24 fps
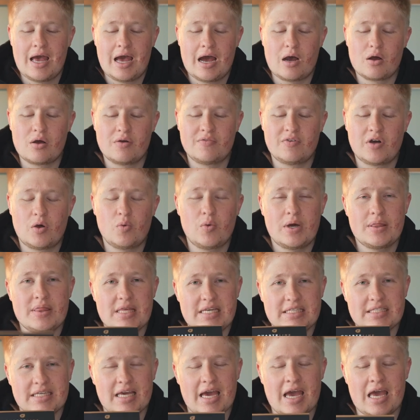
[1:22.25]
However, when
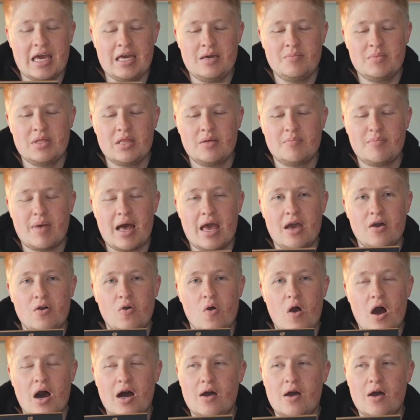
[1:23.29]
this came in the mail,